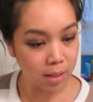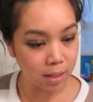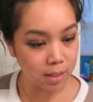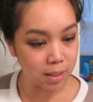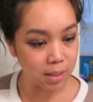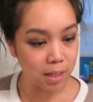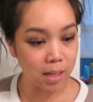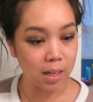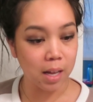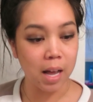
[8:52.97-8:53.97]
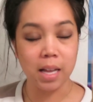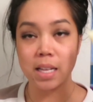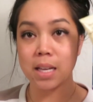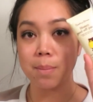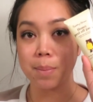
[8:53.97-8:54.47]
This uh,
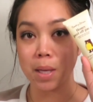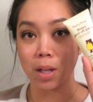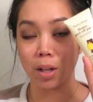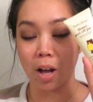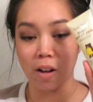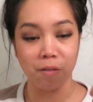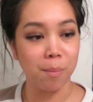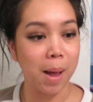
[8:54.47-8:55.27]
honey peel off